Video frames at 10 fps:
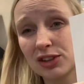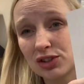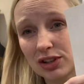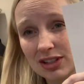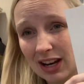I
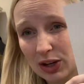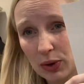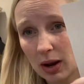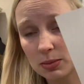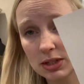just kind of
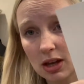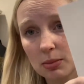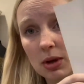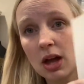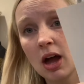grabbed some
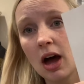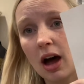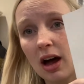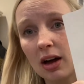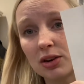
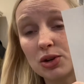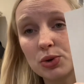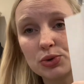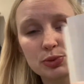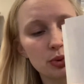
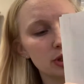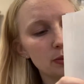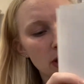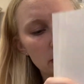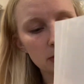newsprint paper.